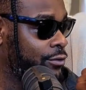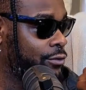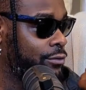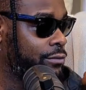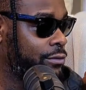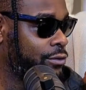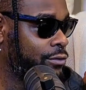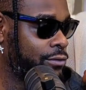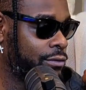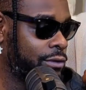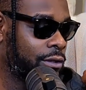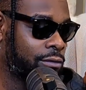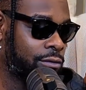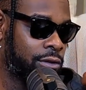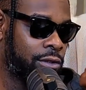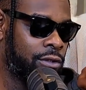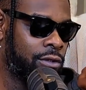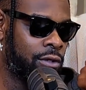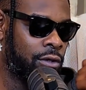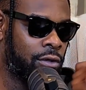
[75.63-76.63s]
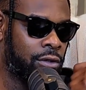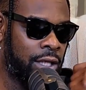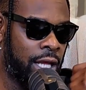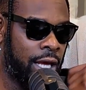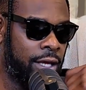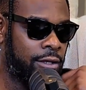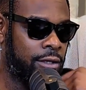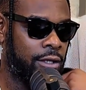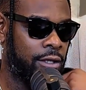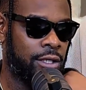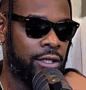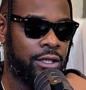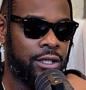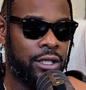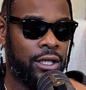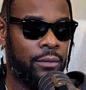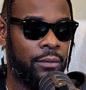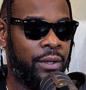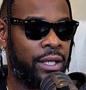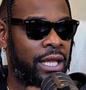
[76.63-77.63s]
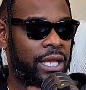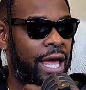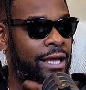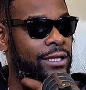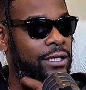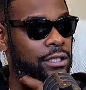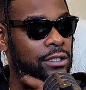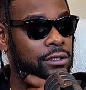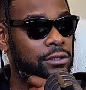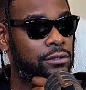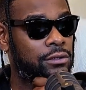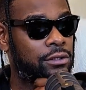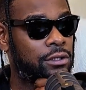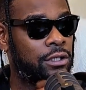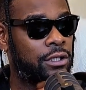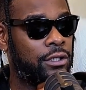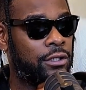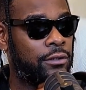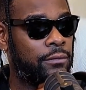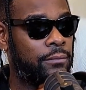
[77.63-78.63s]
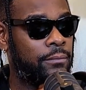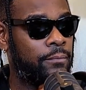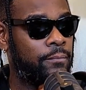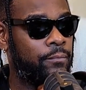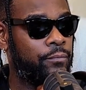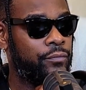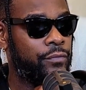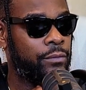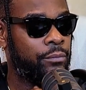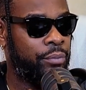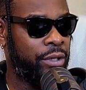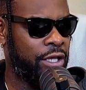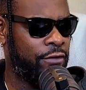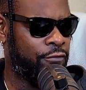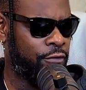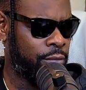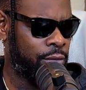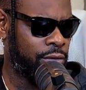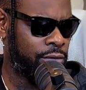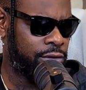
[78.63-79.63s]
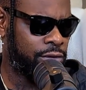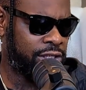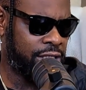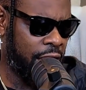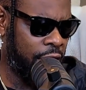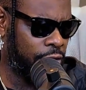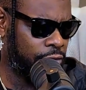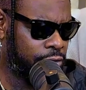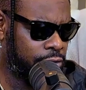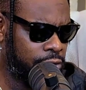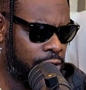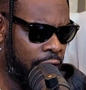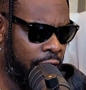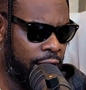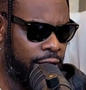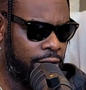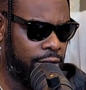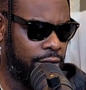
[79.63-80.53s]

you know, like, but like being from the South, like